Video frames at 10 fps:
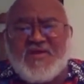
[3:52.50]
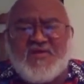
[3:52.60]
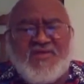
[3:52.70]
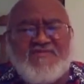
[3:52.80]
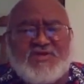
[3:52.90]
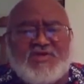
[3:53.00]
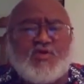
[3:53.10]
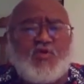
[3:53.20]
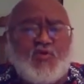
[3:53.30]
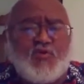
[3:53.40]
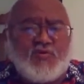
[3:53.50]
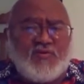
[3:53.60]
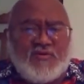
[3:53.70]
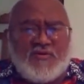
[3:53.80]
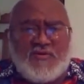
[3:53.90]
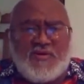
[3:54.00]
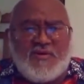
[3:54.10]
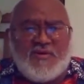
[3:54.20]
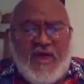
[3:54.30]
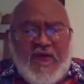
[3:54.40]
to give a school
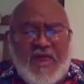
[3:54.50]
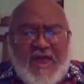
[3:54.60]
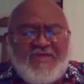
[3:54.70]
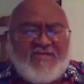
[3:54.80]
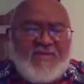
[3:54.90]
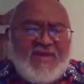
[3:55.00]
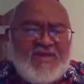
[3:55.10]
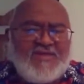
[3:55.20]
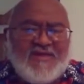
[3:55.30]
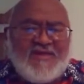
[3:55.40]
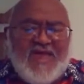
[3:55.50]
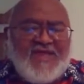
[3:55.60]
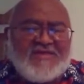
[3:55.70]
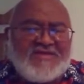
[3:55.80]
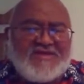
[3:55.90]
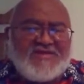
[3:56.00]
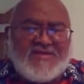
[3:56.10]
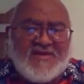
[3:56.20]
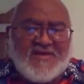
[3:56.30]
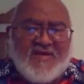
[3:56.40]
an item and error analysis
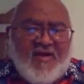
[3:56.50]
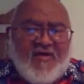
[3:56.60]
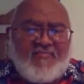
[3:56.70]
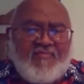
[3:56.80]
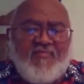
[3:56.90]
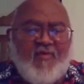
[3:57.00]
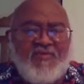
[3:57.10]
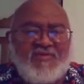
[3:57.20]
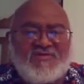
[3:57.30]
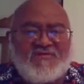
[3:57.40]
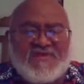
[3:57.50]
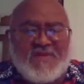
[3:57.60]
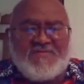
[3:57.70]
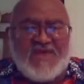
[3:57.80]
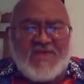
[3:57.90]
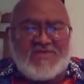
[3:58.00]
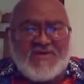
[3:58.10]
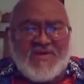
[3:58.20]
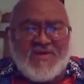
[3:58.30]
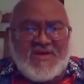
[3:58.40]
of performance of subjects
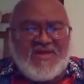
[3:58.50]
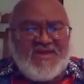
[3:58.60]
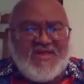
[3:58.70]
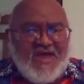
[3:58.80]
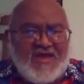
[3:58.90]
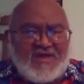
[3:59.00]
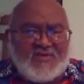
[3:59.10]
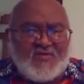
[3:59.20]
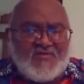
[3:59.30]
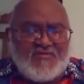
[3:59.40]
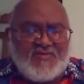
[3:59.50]
in the entire school.